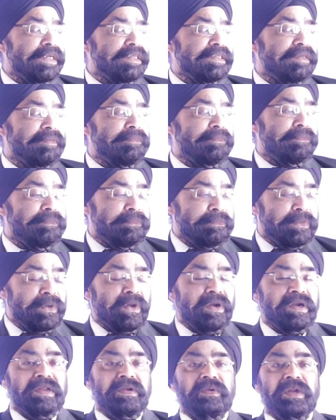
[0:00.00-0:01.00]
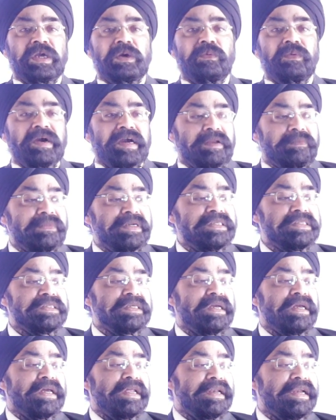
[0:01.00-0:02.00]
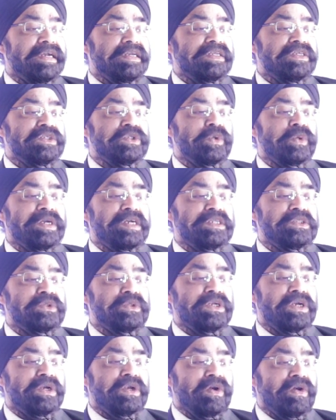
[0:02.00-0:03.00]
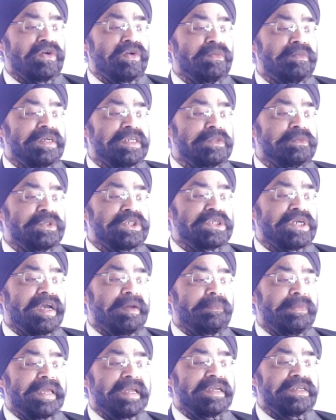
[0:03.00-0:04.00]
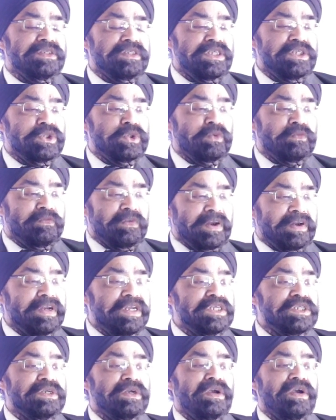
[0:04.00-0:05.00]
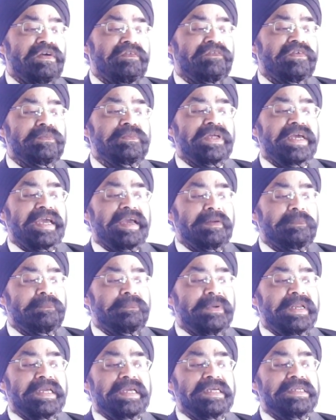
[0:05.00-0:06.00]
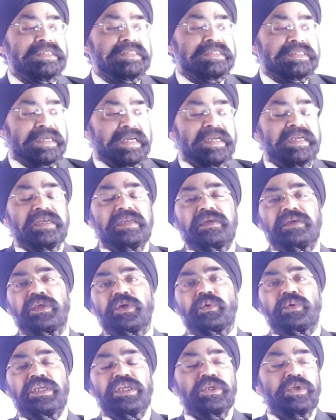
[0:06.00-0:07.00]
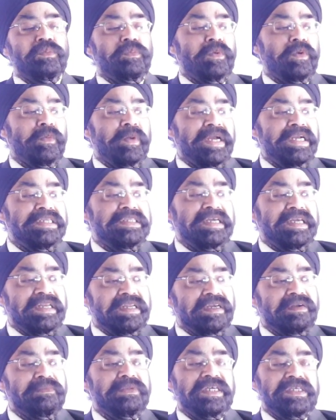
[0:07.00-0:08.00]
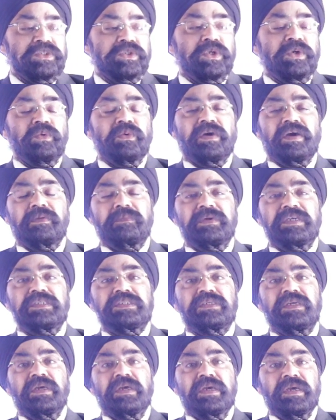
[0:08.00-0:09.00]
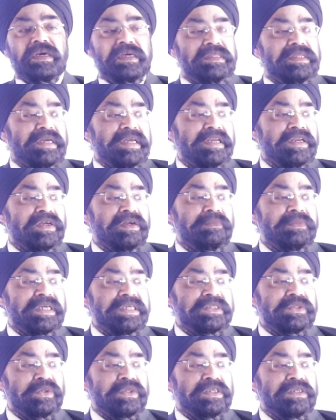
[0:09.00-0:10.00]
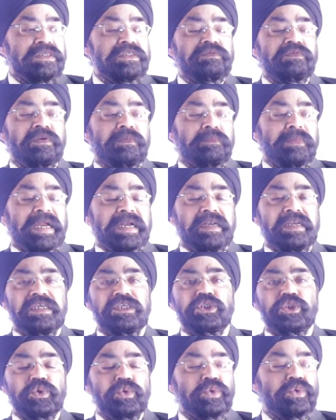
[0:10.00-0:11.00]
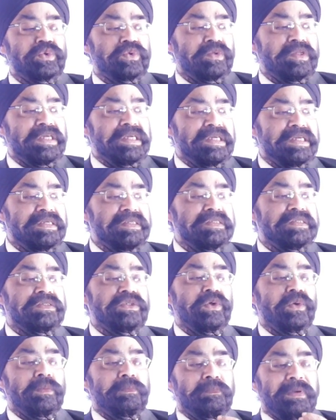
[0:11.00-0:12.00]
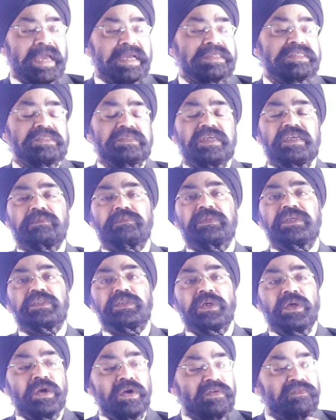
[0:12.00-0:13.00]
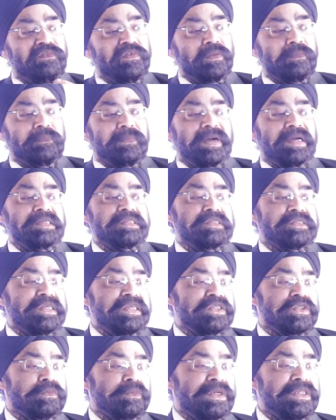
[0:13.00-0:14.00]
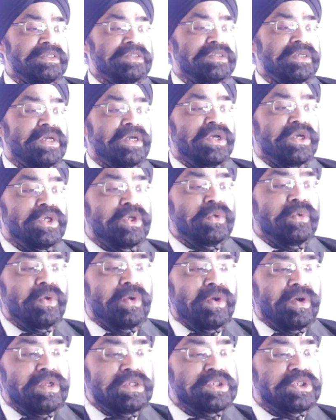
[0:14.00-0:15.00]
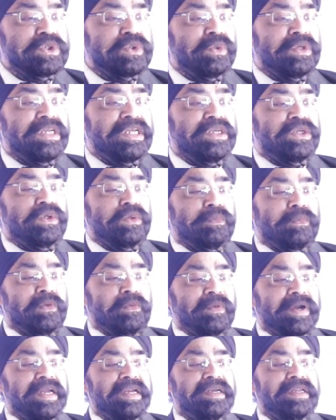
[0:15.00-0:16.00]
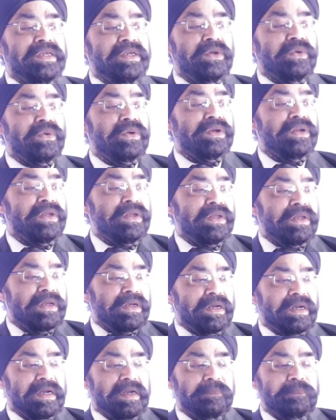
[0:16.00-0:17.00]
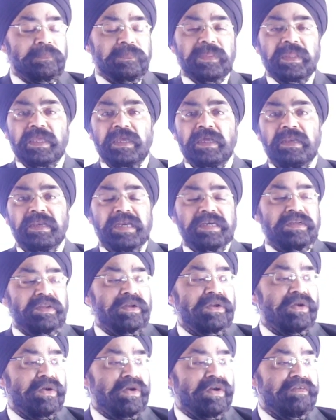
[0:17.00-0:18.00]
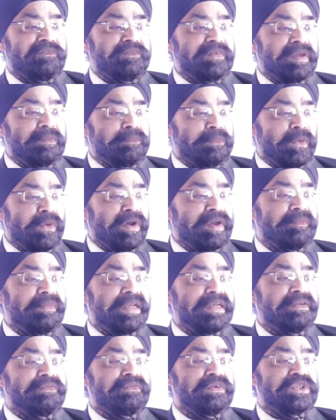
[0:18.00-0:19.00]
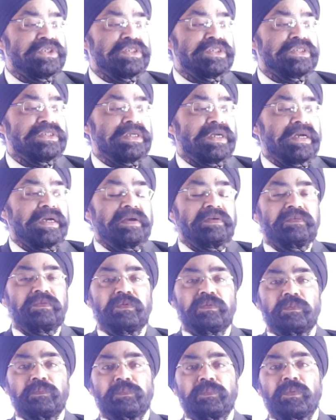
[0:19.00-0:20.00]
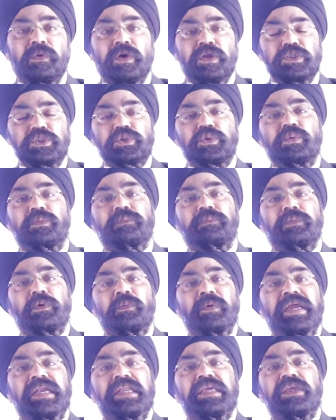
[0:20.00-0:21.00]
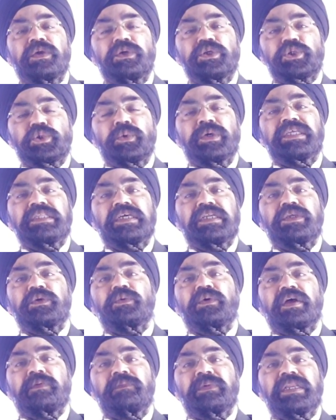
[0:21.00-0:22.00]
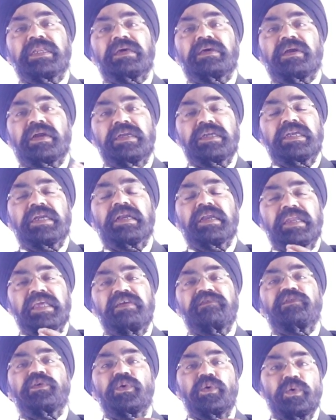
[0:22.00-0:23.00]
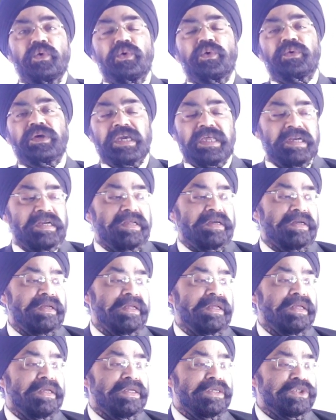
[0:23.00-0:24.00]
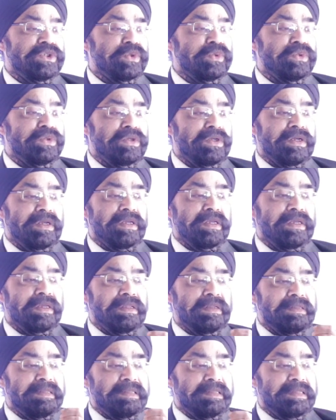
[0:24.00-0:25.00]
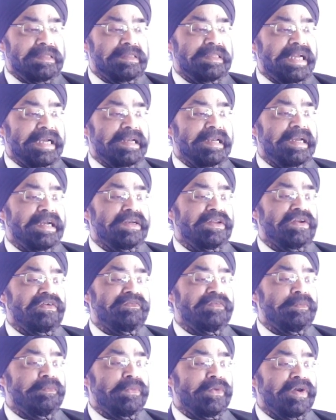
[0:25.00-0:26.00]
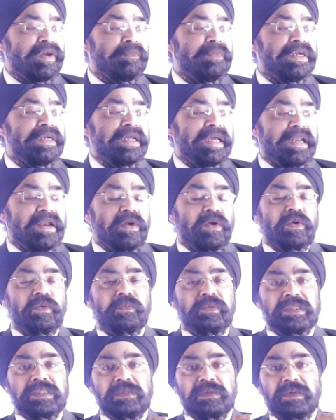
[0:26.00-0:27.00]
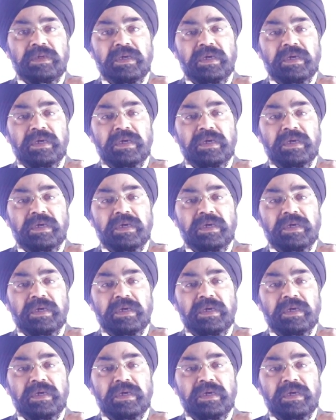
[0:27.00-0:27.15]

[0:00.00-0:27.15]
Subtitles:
are the broader requirements, let us look into the documents which applicant need to furnish. From the applicant side, you need to provide the income tax requirements, the income tax returns for at least 2 to 3 years, your bank statements for past 6 months. You also need to provide your letter of employment, which is also providing you, showing that you have been granted leave to go to Canada. So that letter of employment along with